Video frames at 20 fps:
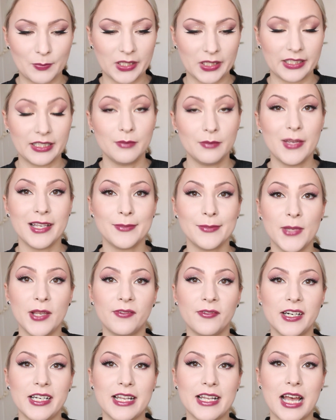but it makes me
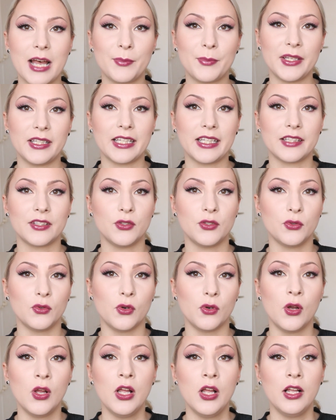really happy that
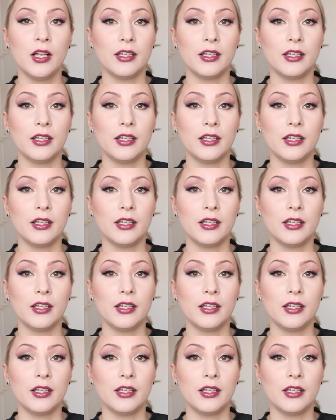you